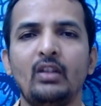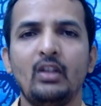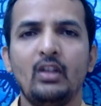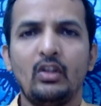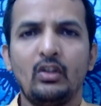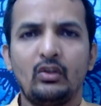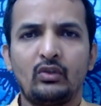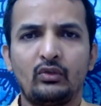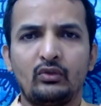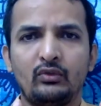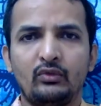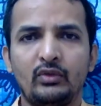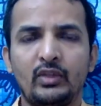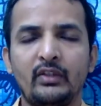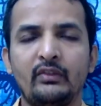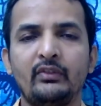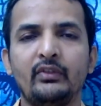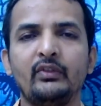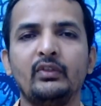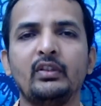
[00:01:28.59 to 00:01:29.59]
So today
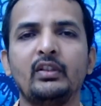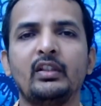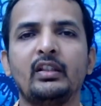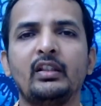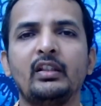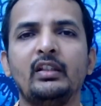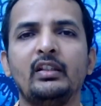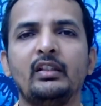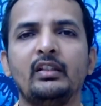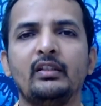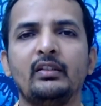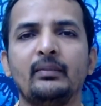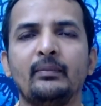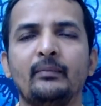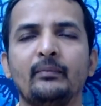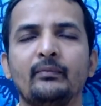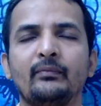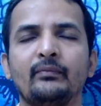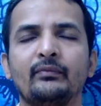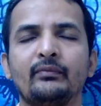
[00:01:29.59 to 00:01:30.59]
we will see
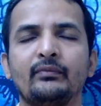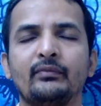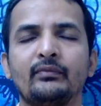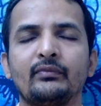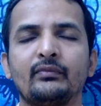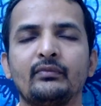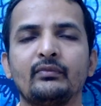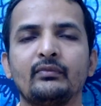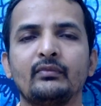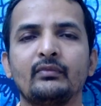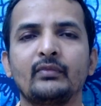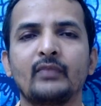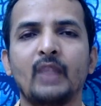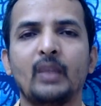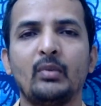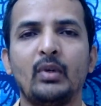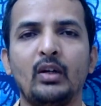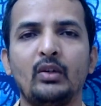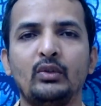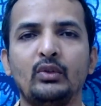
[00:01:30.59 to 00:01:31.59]

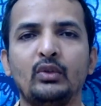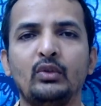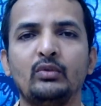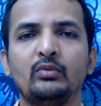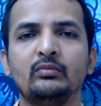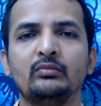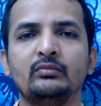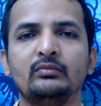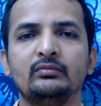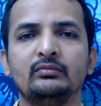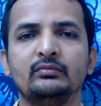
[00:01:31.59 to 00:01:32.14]
about Om